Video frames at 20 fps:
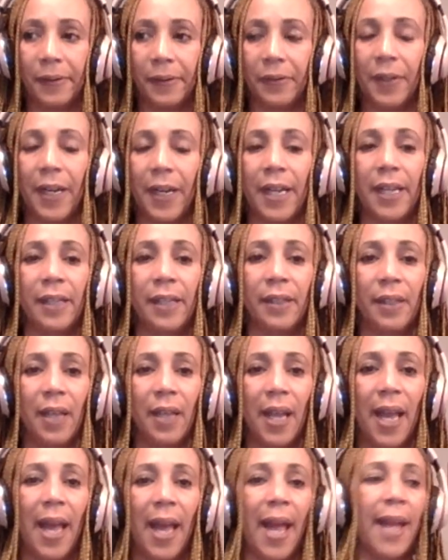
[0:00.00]
Right.
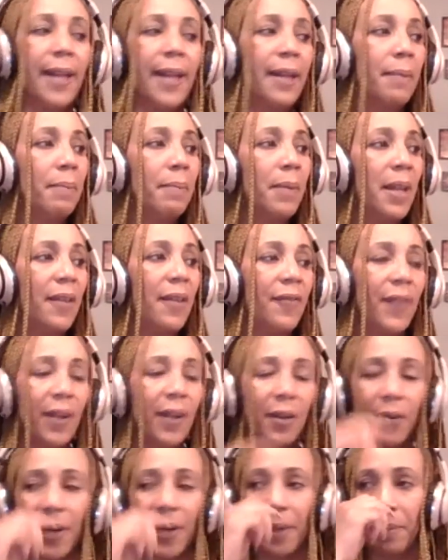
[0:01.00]
And if
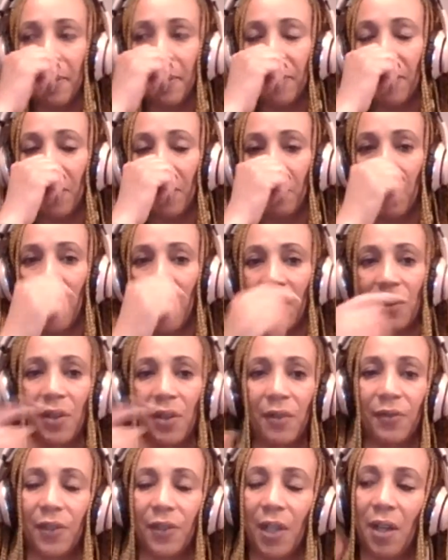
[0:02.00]
I correct me if I'm wrong,
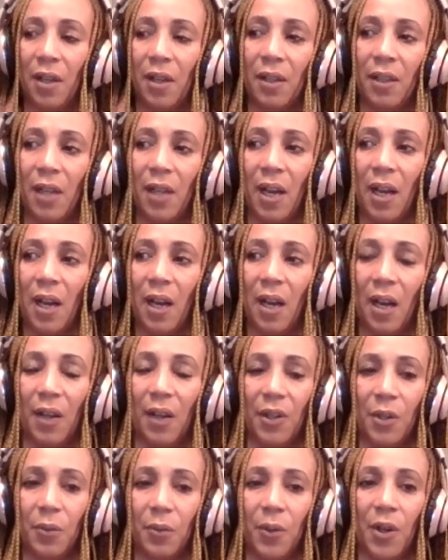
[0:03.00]
you've done
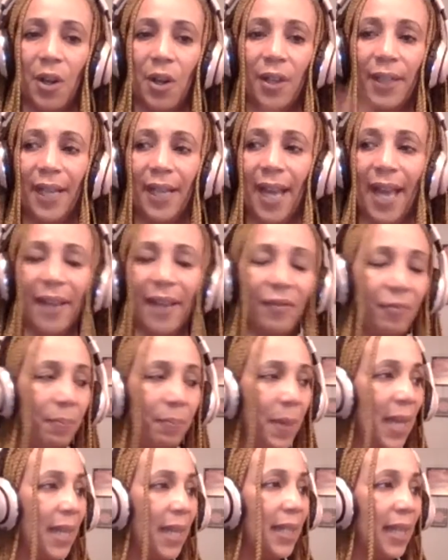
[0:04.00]
you were on
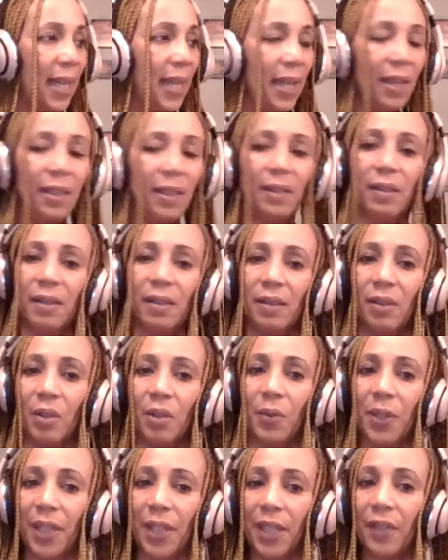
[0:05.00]
Live PD.
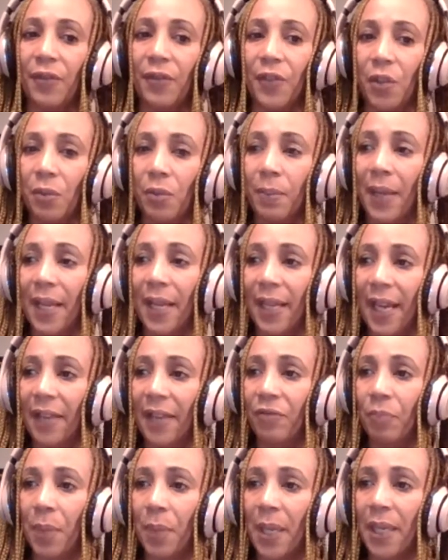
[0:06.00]
You were interviewed by
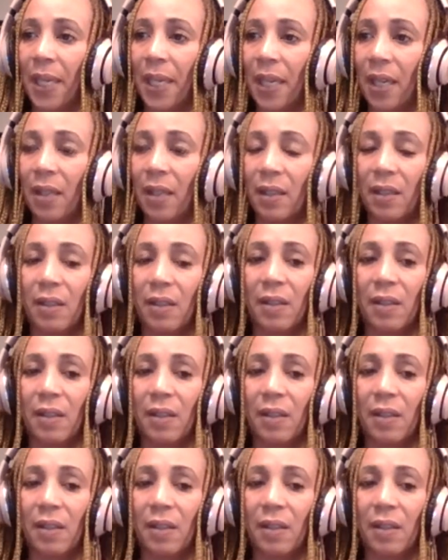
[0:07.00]
Live PD.